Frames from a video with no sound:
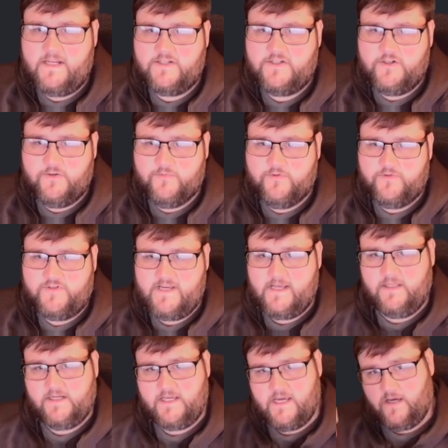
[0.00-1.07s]
to your
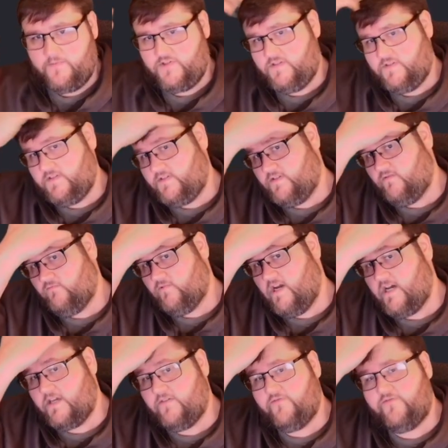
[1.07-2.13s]
brutality options.
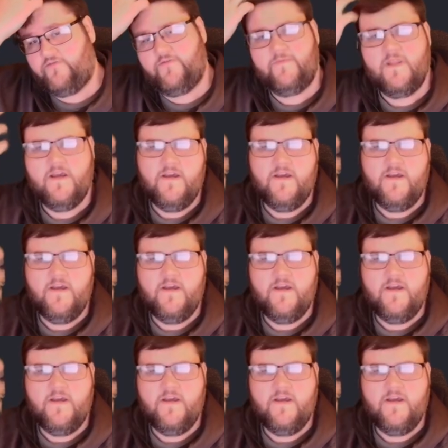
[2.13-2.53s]
Rive.